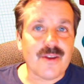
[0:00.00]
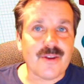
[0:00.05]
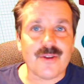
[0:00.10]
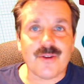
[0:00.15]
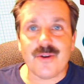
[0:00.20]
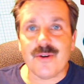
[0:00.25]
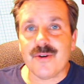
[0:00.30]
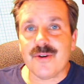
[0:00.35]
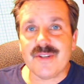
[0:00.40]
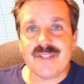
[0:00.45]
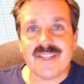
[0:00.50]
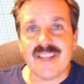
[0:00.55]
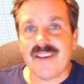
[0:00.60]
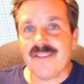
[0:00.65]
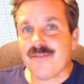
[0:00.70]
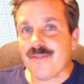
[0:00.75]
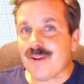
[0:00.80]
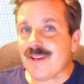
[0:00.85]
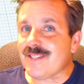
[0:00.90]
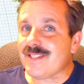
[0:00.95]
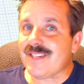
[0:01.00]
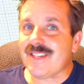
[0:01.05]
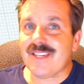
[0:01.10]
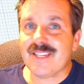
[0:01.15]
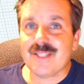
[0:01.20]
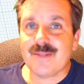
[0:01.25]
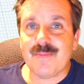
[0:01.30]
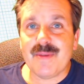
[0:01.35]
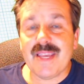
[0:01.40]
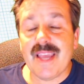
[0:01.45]
Good day, friends. It
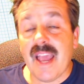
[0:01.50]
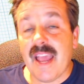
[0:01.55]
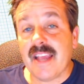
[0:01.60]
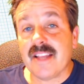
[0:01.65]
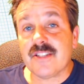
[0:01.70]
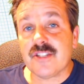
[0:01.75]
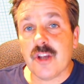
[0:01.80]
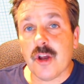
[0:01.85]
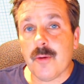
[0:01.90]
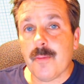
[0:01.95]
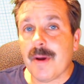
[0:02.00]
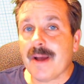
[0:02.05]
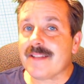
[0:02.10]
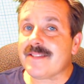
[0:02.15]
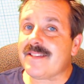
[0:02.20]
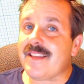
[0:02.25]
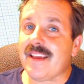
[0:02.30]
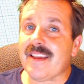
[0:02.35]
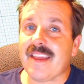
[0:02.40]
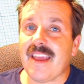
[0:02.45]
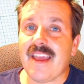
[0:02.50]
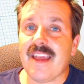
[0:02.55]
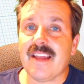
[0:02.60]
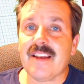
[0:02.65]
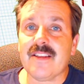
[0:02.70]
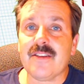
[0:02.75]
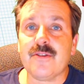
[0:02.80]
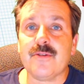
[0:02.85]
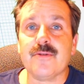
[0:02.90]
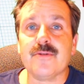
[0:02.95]
is me, HL ModTech,
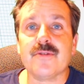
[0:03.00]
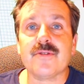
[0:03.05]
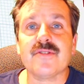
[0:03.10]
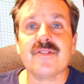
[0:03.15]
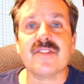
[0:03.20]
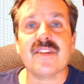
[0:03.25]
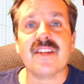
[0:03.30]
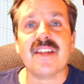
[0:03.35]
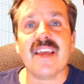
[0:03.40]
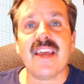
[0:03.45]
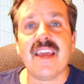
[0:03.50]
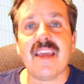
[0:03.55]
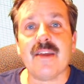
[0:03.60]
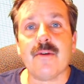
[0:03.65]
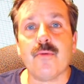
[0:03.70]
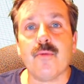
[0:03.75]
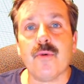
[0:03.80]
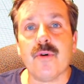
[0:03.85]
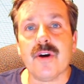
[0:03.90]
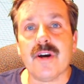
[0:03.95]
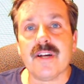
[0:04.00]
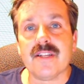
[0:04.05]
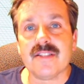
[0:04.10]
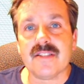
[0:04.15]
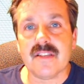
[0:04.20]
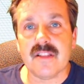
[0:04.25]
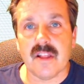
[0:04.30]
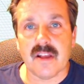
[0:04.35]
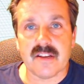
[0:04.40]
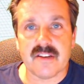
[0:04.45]
and a user said, hey,
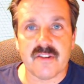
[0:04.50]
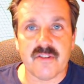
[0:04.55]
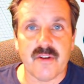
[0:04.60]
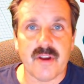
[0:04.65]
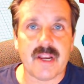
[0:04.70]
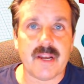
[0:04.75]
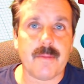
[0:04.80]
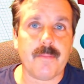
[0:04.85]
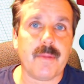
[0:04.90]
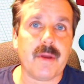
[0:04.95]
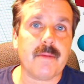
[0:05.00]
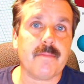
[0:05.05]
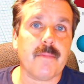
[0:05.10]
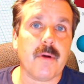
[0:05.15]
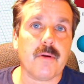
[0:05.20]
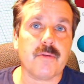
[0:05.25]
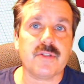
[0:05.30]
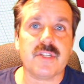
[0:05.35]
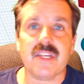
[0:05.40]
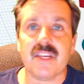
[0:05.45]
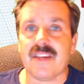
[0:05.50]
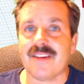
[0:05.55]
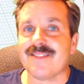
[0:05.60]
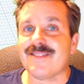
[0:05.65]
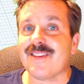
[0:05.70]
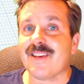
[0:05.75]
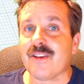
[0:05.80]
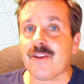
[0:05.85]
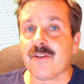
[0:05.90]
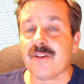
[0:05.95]
what's it like to create a Bitmoji in
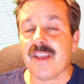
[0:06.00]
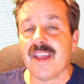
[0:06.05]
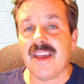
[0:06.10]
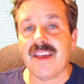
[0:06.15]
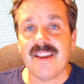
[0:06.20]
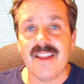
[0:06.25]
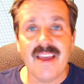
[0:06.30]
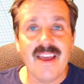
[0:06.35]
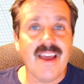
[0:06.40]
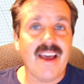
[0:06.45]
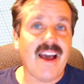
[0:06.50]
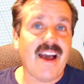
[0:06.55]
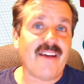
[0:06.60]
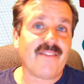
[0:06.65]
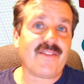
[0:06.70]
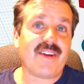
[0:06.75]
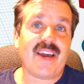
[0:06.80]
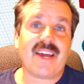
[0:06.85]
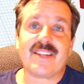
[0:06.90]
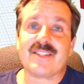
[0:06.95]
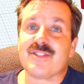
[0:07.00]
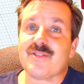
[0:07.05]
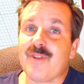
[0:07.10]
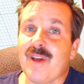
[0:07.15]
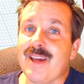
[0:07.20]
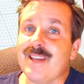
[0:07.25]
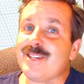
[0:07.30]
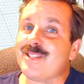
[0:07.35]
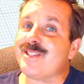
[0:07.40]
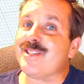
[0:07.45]
Tinkercad? I've got a
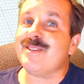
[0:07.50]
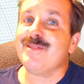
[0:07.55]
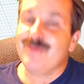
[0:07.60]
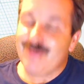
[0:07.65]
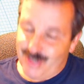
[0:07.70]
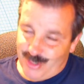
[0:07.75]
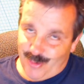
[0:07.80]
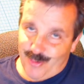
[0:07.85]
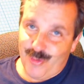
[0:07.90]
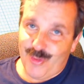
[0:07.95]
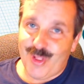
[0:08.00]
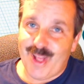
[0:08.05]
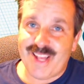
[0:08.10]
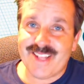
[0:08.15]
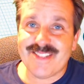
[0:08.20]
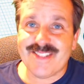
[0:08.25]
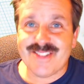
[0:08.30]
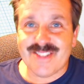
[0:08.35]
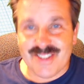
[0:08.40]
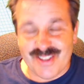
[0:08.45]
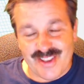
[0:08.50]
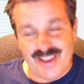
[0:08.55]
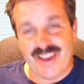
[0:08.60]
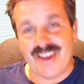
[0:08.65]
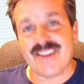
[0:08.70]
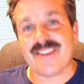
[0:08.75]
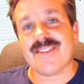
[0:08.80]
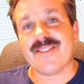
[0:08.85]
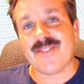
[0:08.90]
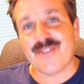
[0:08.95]
strategy, so let's
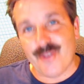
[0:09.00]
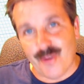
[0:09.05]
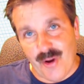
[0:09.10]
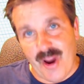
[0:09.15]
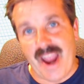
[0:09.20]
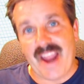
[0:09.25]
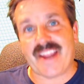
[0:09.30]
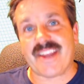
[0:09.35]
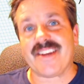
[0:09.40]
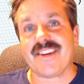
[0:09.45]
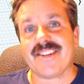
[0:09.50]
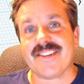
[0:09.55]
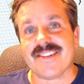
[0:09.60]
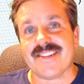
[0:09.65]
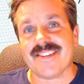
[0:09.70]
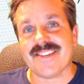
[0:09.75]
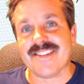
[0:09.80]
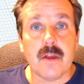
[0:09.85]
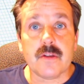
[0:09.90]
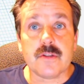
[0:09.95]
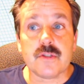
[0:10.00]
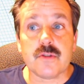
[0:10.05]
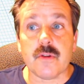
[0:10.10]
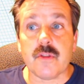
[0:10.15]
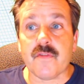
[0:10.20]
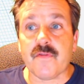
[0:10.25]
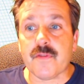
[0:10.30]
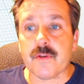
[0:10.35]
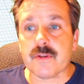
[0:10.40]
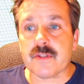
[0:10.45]
get cracking. So
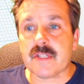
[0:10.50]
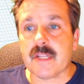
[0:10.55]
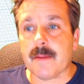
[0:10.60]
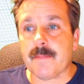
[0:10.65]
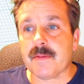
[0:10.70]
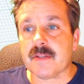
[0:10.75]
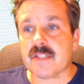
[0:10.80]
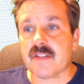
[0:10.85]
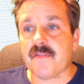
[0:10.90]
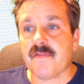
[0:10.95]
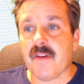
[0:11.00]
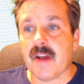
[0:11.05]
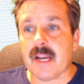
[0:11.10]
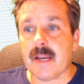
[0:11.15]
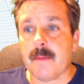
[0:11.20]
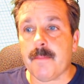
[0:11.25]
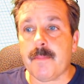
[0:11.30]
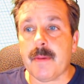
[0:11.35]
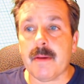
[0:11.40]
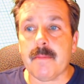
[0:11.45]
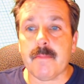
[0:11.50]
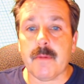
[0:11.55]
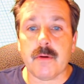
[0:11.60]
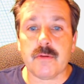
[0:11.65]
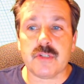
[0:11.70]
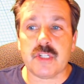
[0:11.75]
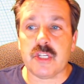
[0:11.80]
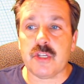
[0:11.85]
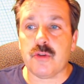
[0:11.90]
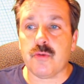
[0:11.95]
the first step is to find a
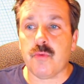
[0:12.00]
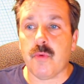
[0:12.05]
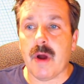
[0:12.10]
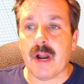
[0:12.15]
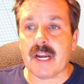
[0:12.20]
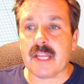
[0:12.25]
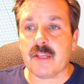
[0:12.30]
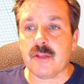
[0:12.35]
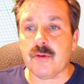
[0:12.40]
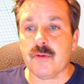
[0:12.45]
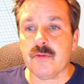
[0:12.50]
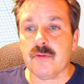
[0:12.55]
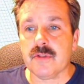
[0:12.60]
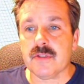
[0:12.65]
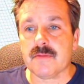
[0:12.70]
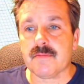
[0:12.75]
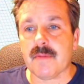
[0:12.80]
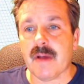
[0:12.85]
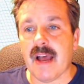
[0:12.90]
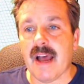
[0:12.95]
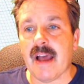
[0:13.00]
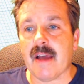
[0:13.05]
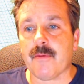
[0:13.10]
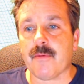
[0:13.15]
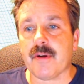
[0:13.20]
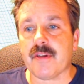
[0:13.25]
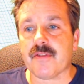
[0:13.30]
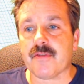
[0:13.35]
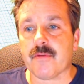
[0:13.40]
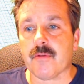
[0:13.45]
Bitmoji you want to use. I
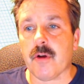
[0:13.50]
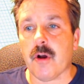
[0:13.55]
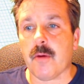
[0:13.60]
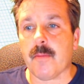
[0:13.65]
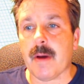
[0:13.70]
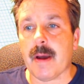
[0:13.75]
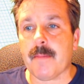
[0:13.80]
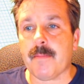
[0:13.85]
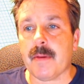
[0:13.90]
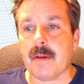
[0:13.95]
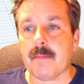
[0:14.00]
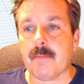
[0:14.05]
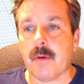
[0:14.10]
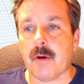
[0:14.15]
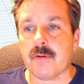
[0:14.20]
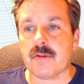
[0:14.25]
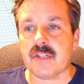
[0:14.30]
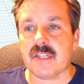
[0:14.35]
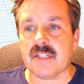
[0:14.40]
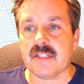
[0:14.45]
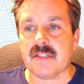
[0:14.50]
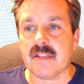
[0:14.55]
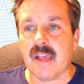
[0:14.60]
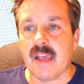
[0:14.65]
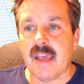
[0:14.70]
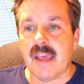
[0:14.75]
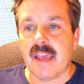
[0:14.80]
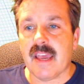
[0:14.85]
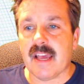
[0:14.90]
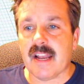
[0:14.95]
went through all my Bitmojis,
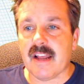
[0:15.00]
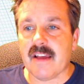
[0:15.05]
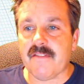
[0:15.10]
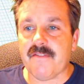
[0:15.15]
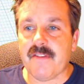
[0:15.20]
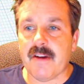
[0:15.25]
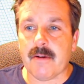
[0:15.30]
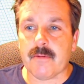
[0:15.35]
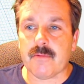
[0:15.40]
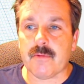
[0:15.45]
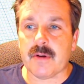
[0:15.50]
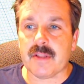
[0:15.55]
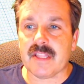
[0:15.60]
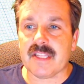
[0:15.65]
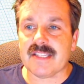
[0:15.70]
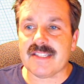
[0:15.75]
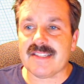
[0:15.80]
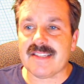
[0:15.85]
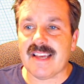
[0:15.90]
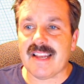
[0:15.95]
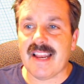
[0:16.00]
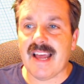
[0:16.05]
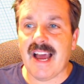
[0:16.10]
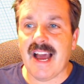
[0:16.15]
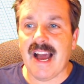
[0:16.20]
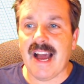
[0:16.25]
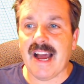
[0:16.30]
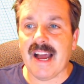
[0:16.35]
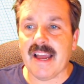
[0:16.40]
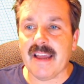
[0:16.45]
and I found one that said
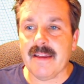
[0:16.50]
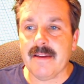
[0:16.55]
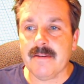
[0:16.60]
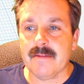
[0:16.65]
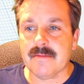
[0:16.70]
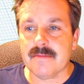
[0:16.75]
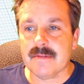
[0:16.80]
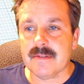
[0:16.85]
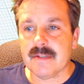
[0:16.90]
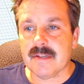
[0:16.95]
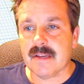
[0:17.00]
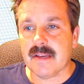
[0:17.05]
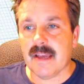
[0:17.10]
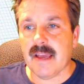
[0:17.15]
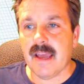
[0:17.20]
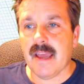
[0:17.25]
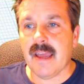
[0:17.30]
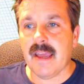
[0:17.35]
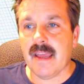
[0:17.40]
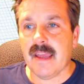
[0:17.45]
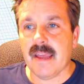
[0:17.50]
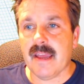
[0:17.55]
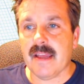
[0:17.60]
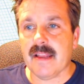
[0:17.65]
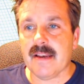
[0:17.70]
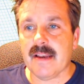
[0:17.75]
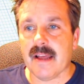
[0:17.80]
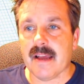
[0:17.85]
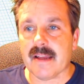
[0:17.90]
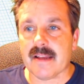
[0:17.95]
hi,
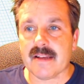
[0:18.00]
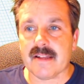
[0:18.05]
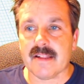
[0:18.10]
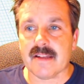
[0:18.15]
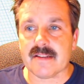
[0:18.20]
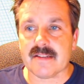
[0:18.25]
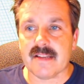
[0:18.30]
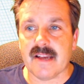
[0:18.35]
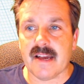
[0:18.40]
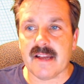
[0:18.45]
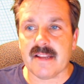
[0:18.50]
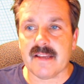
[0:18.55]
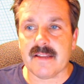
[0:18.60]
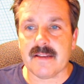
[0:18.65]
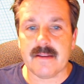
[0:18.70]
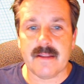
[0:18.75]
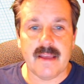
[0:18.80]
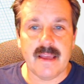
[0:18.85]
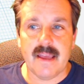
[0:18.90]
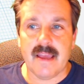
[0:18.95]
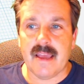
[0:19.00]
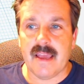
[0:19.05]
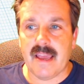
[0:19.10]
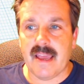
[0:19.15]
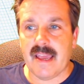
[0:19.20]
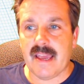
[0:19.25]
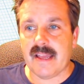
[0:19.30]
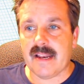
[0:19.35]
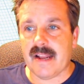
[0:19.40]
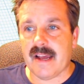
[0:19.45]
and I clicked on it,
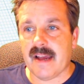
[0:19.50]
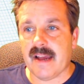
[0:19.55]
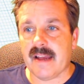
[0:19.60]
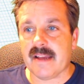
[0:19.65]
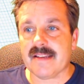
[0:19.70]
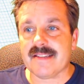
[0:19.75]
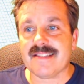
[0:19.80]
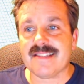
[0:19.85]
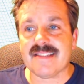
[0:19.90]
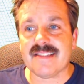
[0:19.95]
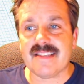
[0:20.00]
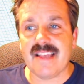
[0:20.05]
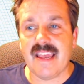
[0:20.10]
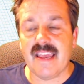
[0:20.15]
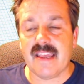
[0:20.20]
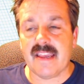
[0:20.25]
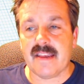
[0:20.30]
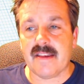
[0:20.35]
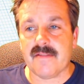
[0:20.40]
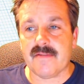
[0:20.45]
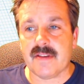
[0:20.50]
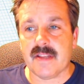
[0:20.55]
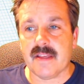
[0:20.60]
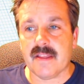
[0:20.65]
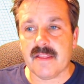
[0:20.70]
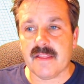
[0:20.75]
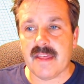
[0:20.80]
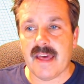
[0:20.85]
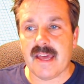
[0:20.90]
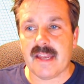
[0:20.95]
and I saved
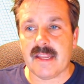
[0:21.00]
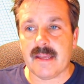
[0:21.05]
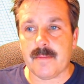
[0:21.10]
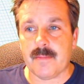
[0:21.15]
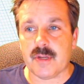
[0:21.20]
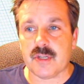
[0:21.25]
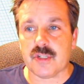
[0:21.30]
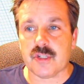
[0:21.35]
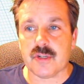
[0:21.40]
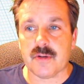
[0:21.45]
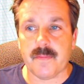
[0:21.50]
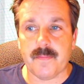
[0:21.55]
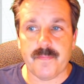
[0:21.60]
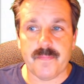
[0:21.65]
that image.